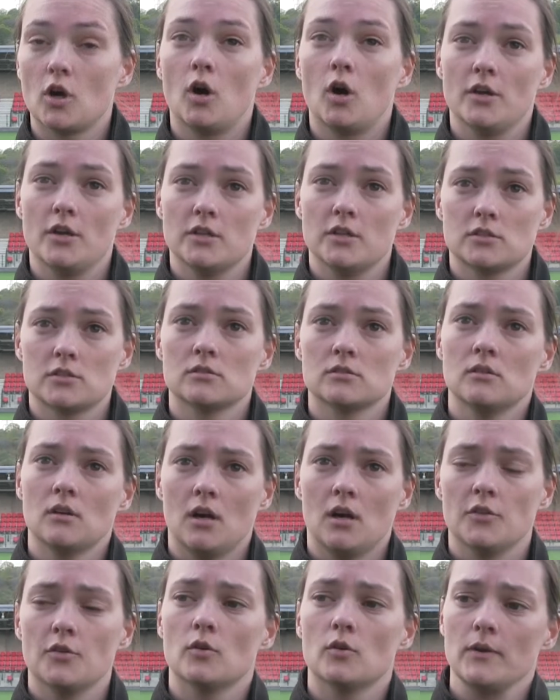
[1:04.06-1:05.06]
tired.
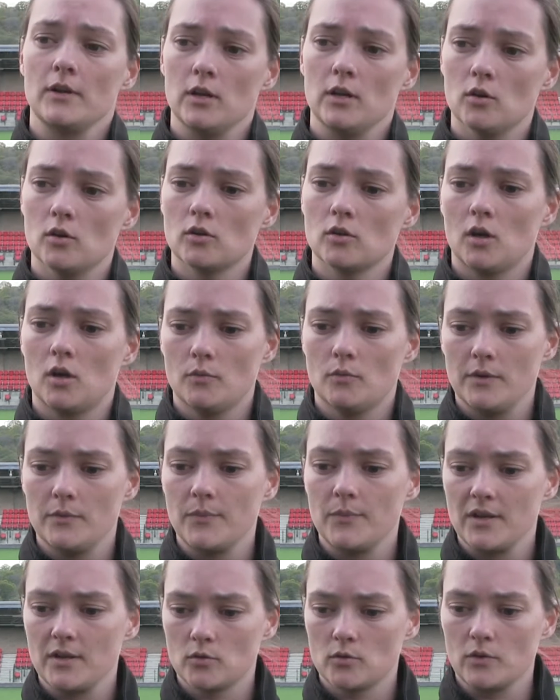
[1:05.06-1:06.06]
I thought we looked like
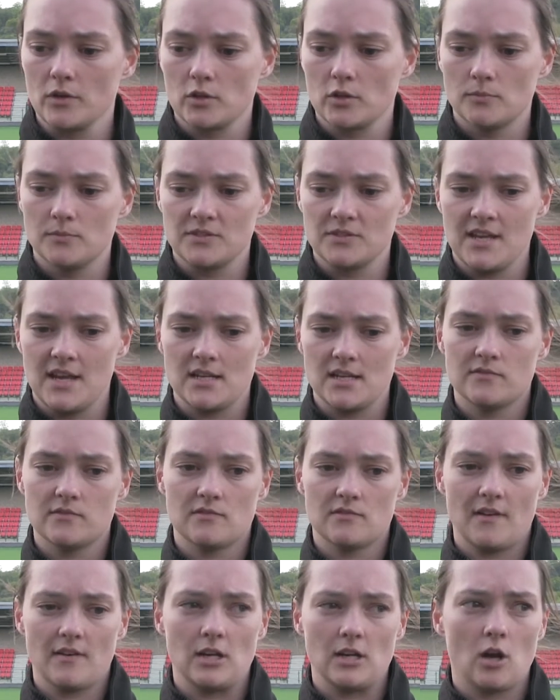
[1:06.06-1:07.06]
we'd come to the end of
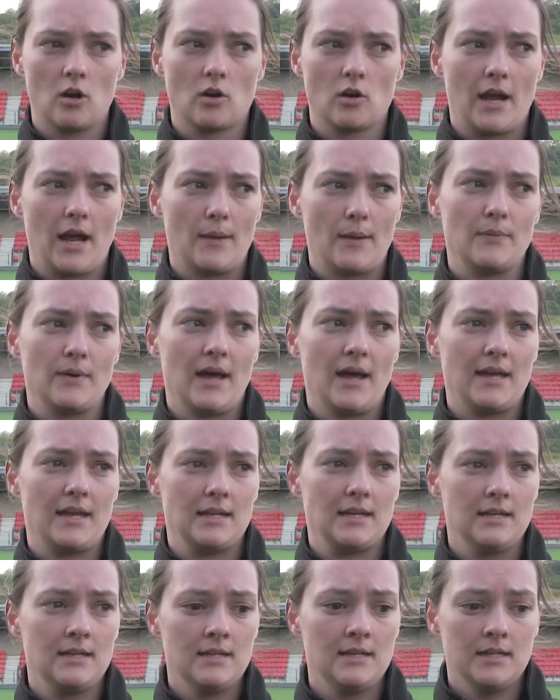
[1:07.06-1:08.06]
a very long
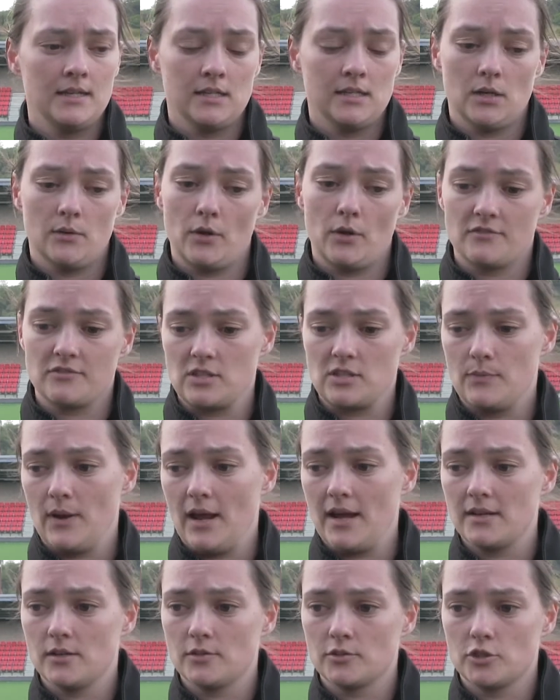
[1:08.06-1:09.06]
campaign. You know, we obviously
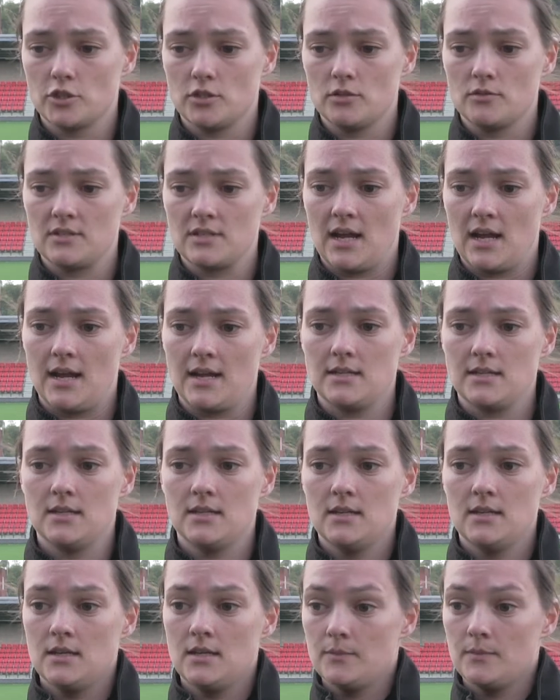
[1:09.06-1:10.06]
played on Tuesday,
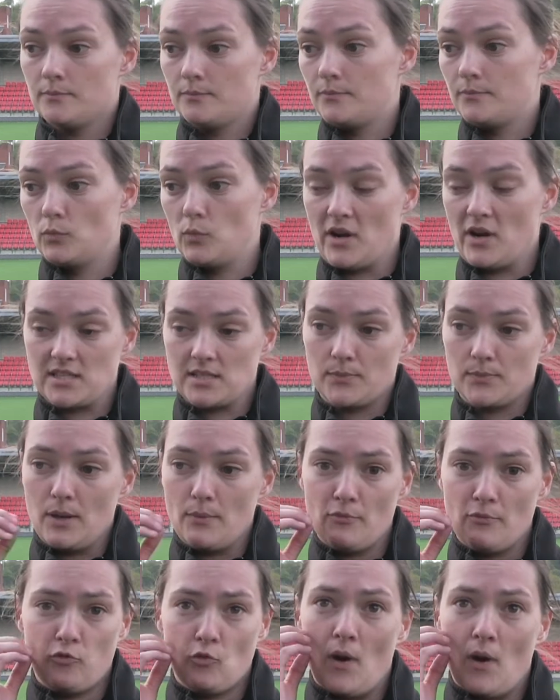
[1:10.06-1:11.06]
went to
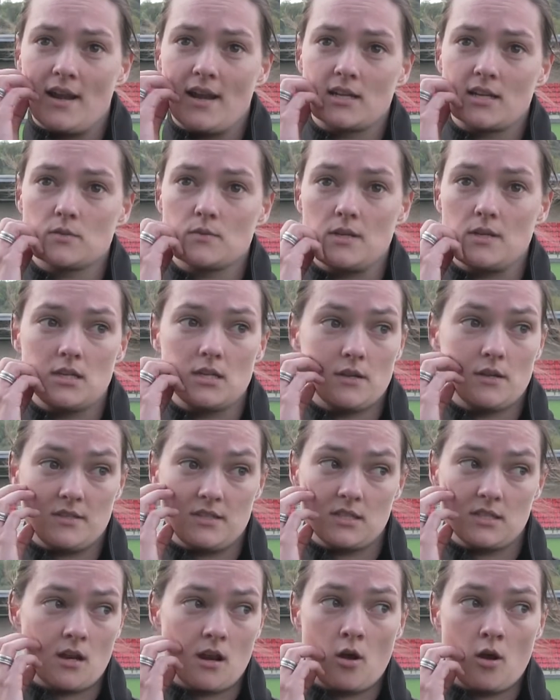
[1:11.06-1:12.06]
Plymouth away last week. You know,
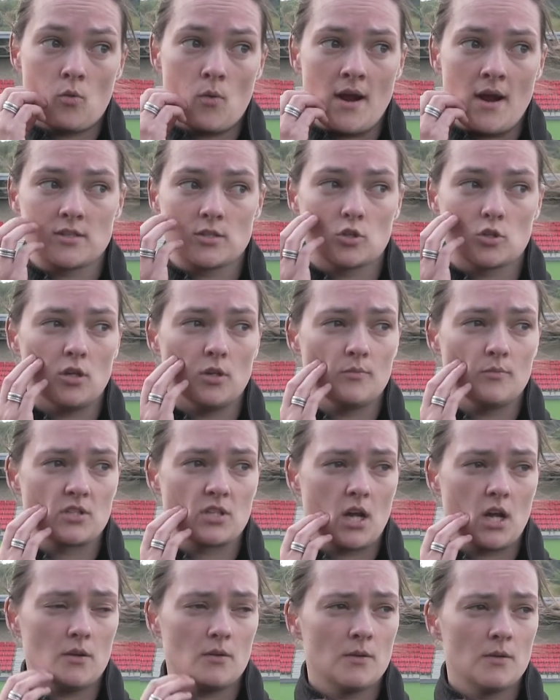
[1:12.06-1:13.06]
this is a long way to come.
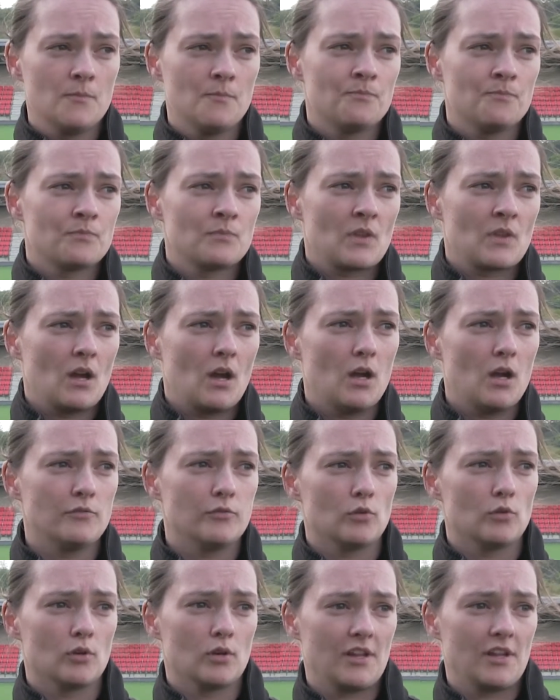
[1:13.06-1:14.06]
So
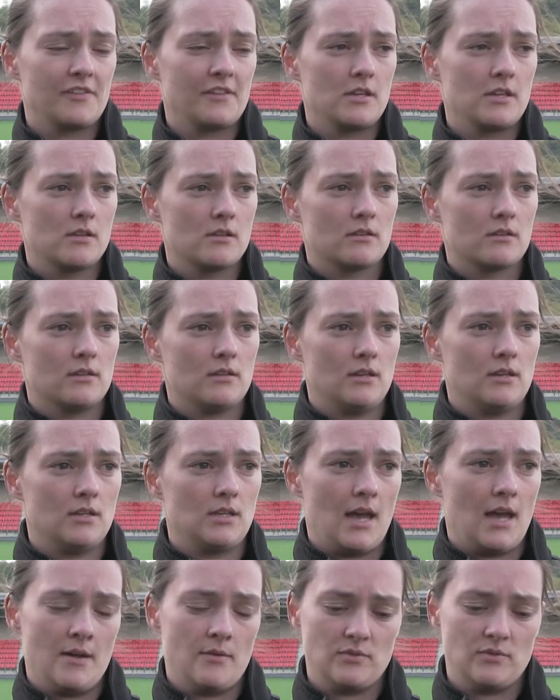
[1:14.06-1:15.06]
overall, I think,
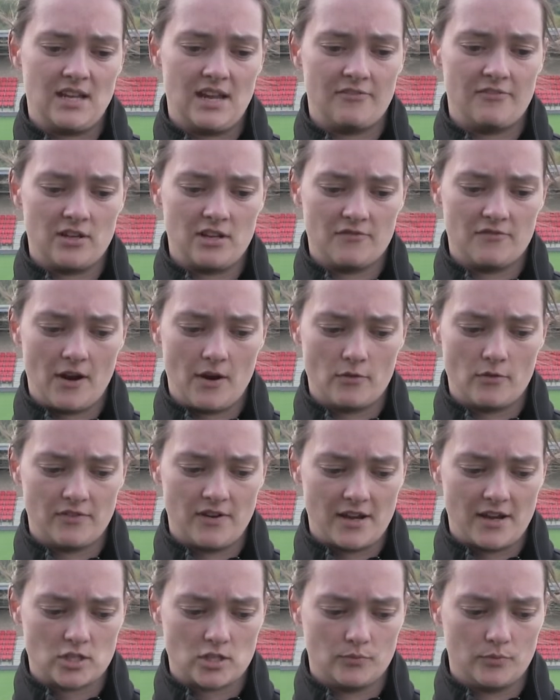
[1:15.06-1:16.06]
yeah, it was definitely a fair
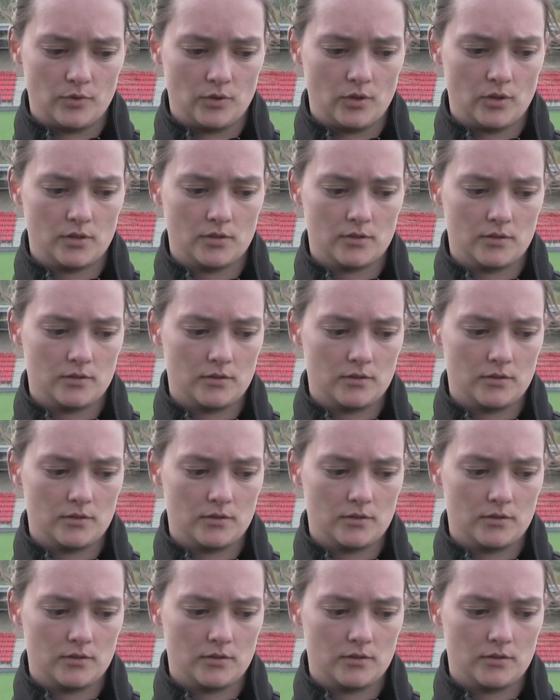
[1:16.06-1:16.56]
reflection. But